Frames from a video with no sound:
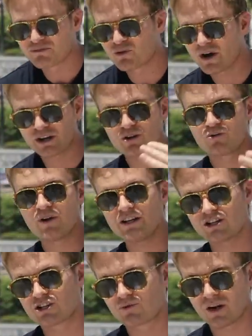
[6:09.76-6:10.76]
Quite good
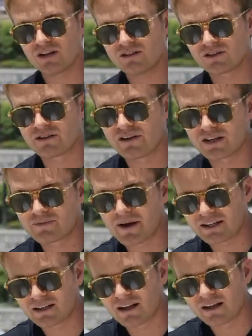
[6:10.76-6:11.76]
reach as well, so they're
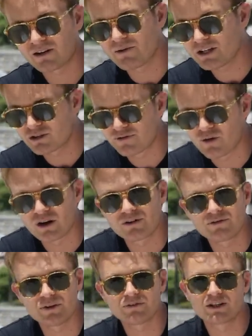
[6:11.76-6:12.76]
expecting like a reach of
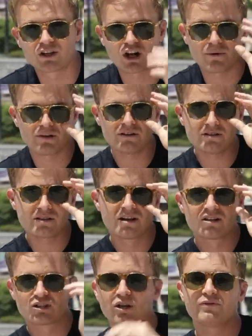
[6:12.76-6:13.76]
450 kilometers.
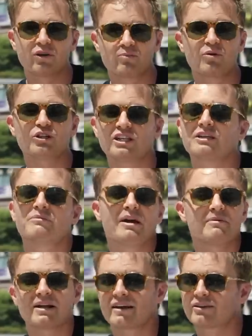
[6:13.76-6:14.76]
So if you're pushing,
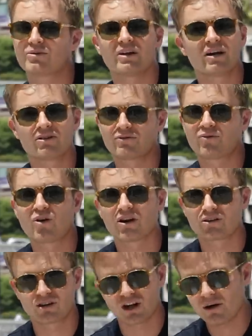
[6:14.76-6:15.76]
maybe like 300,
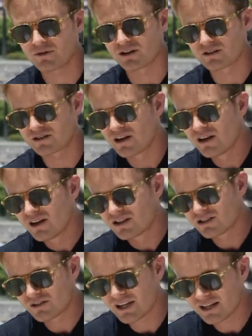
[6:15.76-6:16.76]
400 kilometers,
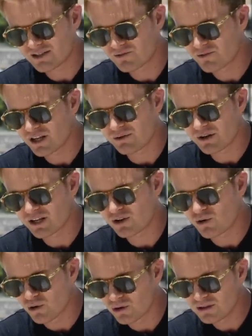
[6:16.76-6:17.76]
so that's really, really
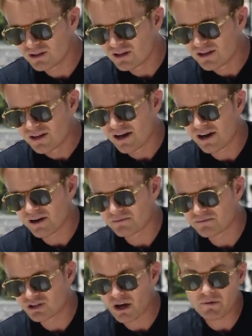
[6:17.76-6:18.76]
cool.
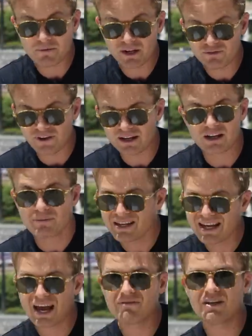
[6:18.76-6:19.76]
So I'm a big fan, a
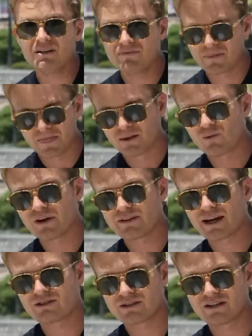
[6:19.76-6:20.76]
bit heavy,
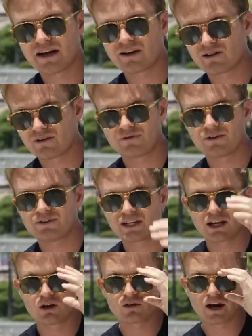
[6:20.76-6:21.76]
1,950
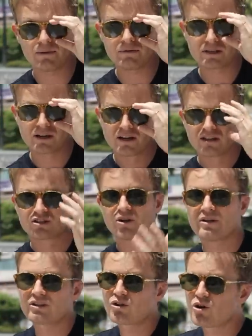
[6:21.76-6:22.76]
kilograms.
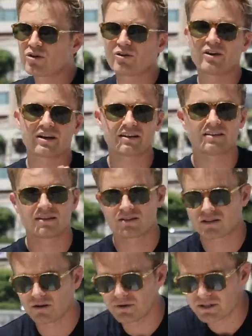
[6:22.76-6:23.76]
So in cornering, I think
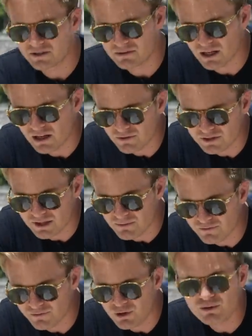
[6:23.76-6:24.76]
there's gonna be a little,
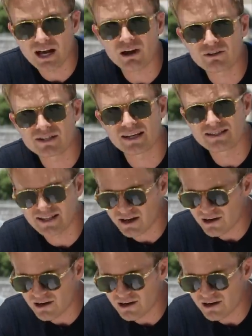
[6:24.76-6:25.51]
some few downsides